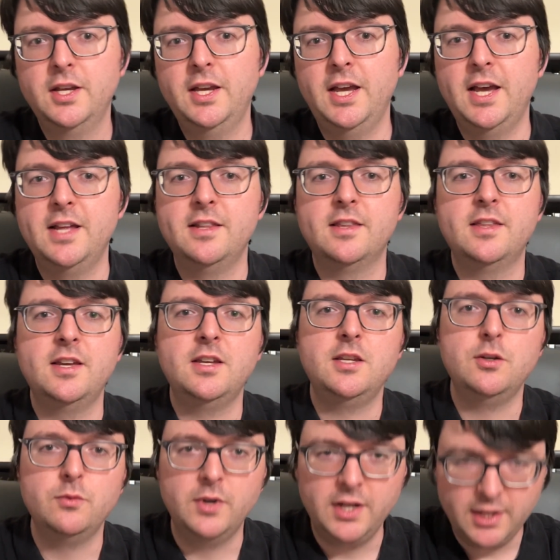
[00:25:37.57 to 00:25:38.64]
And thank
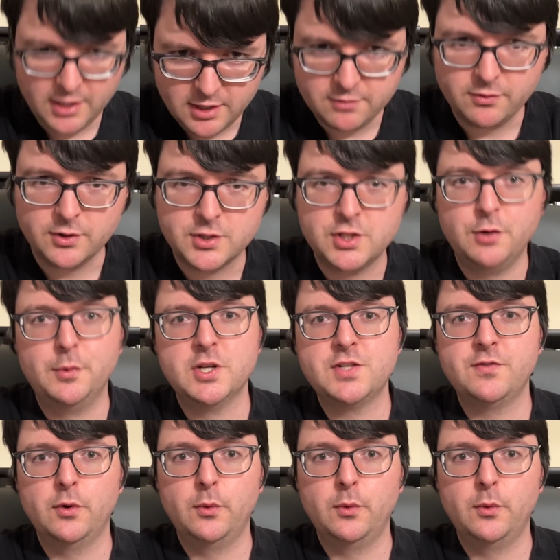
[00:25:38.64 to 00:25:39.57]
you ever so much for